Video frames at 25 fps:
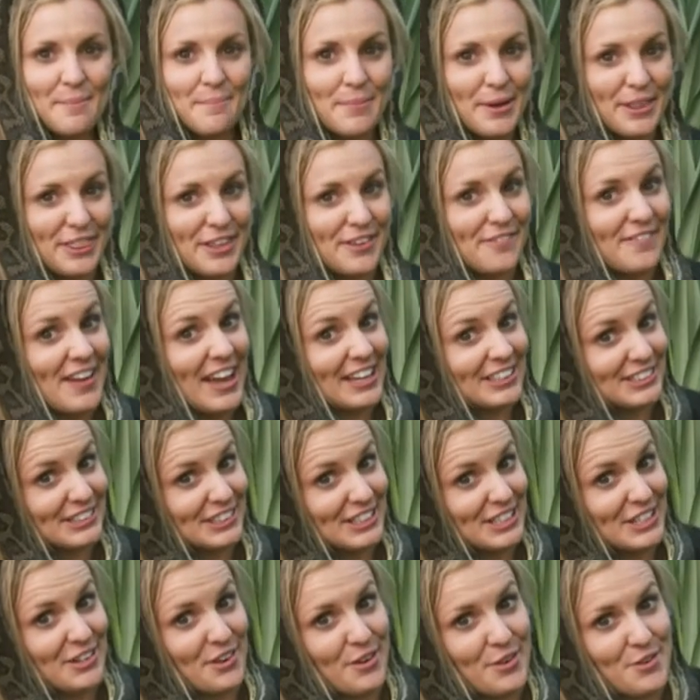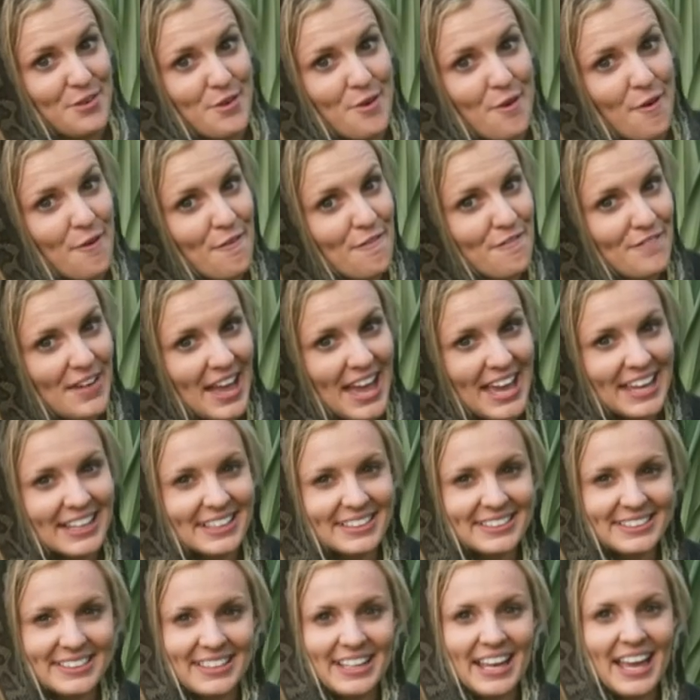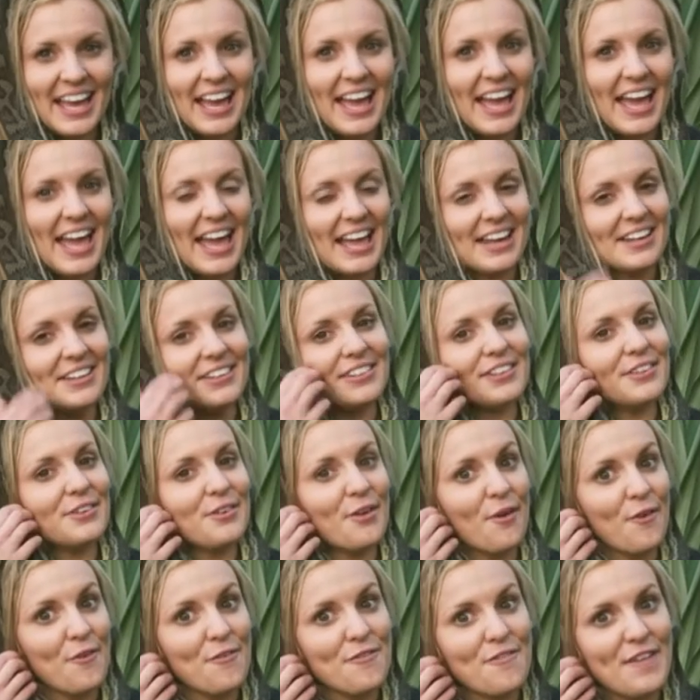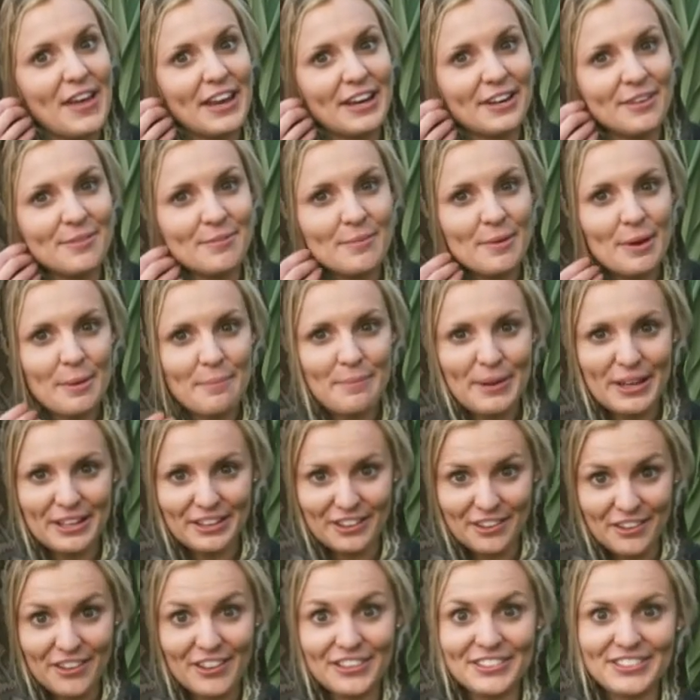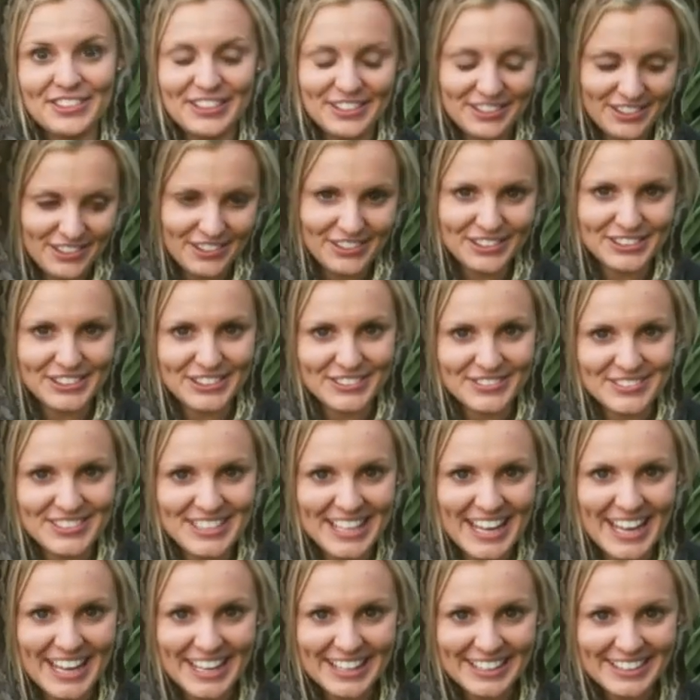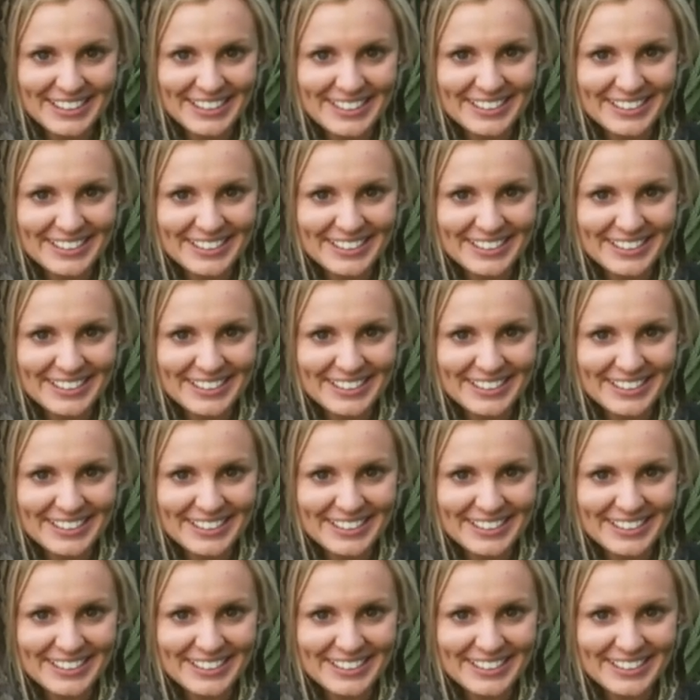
but they've actually got no fangs and no venom, but lots and lots of teeth.